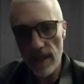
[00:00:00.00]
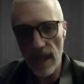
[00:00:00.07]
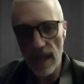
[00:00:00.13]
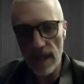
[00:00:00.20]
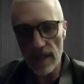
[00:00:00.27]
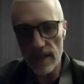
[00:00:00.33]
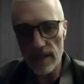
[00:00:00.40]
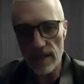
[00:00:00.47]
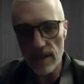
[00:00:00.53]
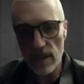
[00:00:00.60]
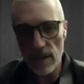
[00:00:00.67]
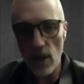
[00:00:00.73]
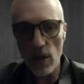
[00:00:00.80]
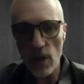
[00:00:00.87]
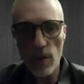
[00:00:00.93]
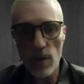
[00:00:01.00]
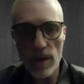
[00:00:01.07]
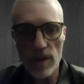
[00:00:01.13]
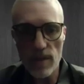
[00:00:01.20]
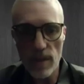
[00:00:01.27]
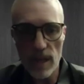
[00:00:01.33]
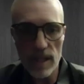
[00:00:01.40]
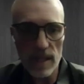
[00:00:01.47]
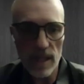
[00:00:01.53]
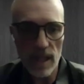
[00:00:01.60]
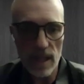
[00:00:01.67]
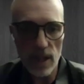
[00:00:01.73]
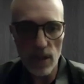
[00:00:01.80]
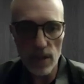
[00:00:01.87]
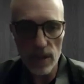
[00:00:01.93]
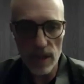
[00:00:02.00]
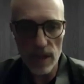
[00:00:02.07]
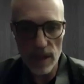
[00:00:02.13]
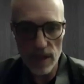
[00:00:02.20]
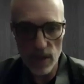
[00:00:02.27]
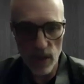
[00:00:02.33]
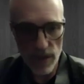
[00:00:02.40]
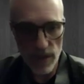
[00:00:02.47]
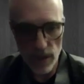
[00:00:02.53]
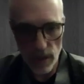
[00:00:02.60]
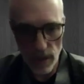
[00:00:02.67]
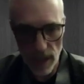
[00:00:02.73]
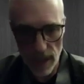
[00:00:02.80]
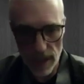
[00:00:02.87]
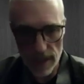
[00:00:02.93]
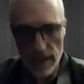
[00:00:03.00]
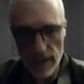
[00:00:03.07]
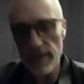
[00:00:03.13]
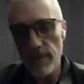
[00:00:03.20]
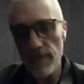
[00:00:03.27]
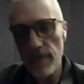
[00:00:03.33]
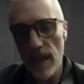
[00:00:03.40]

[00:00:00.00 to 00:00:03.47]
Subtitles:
and always maintain only a joyful mind.